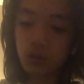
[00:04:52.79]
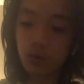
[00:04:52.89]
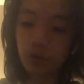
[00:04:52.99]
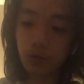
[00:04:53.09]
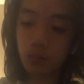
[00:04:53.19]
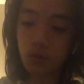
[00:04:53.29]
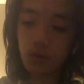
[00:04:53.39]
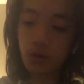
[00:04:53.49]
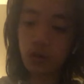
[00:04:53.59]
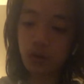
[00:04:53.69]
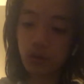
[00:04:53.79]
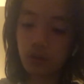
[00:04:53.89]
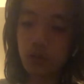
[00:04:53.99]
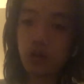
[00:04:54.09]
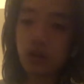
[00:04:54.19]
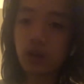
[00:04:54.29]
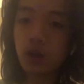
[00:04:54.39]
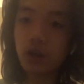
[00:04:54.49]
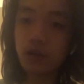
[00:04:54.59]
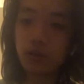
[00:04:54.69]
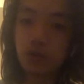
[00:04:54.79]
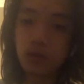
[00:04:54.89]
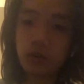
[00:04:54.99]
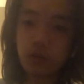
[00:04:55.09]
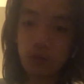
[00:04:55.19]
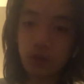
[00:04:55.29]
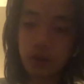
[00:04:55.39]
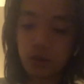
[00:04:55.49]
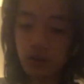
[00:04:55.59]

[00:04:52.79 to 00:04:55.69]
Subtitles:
with the board, and then as soon as you're ready,